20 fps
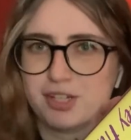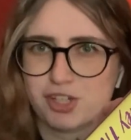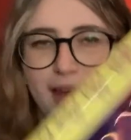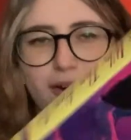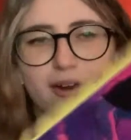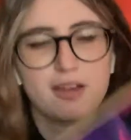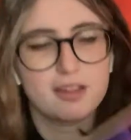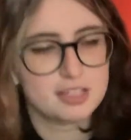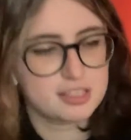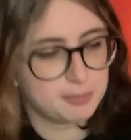I don't
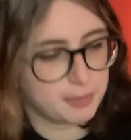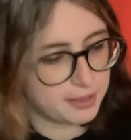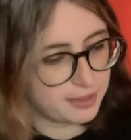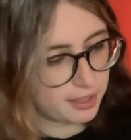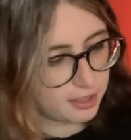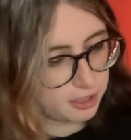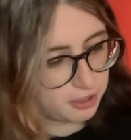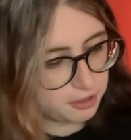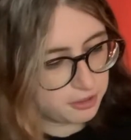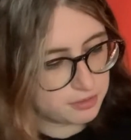know how to explain
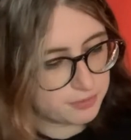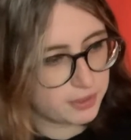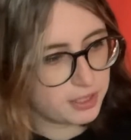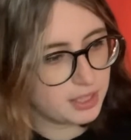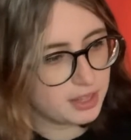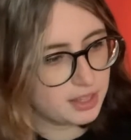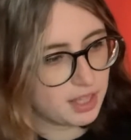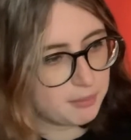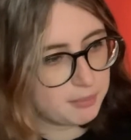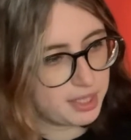that color. It's very
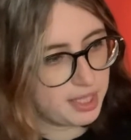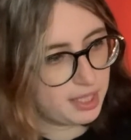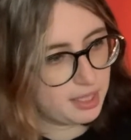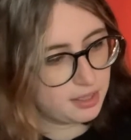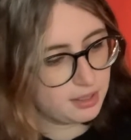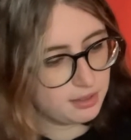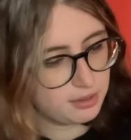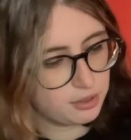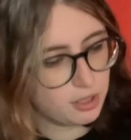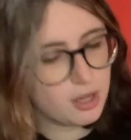lemony.
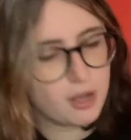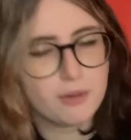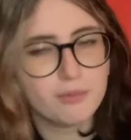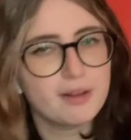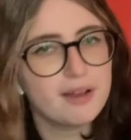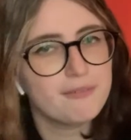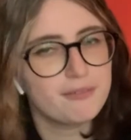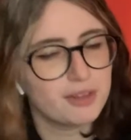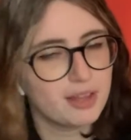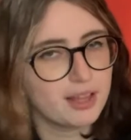No,
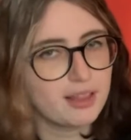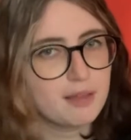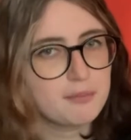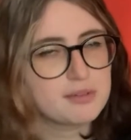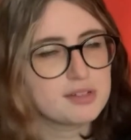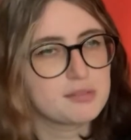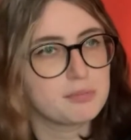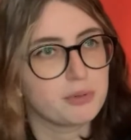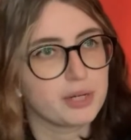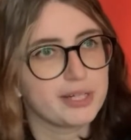I feel like
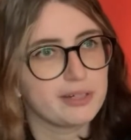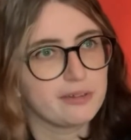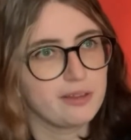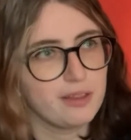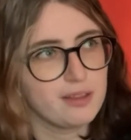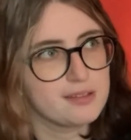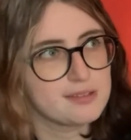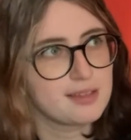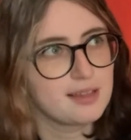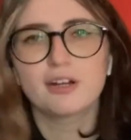lemon's brighter than
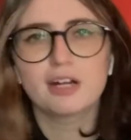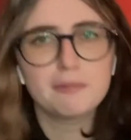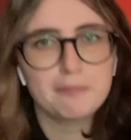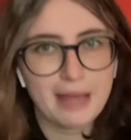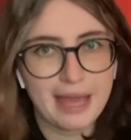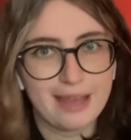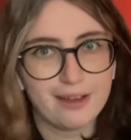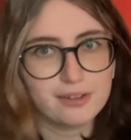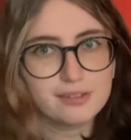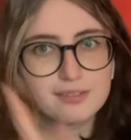this. Very
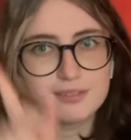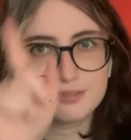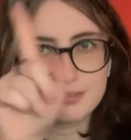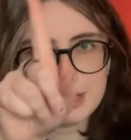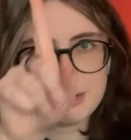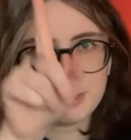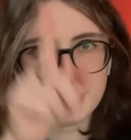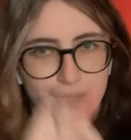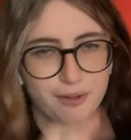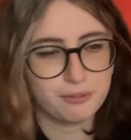pale.
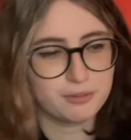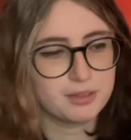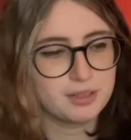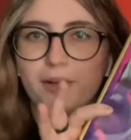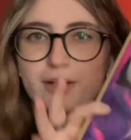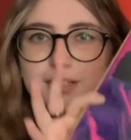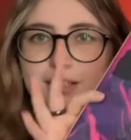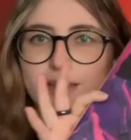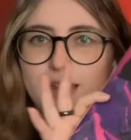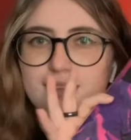There we go.
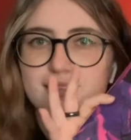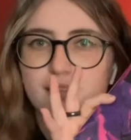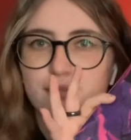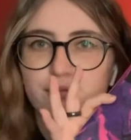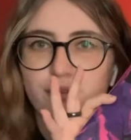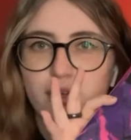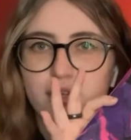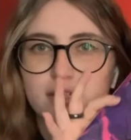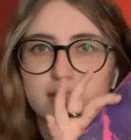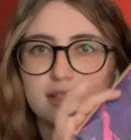But that's the
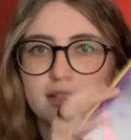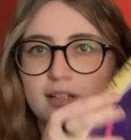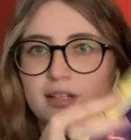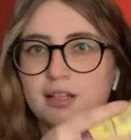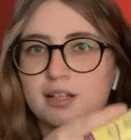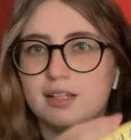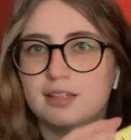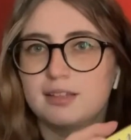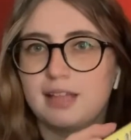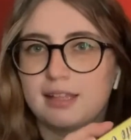front.
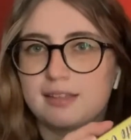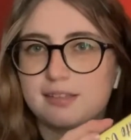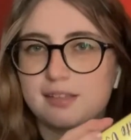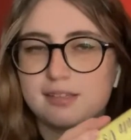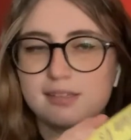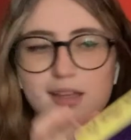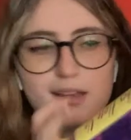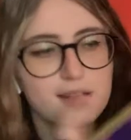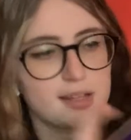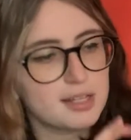That's the
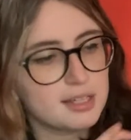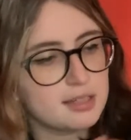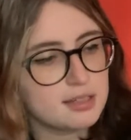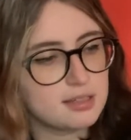side.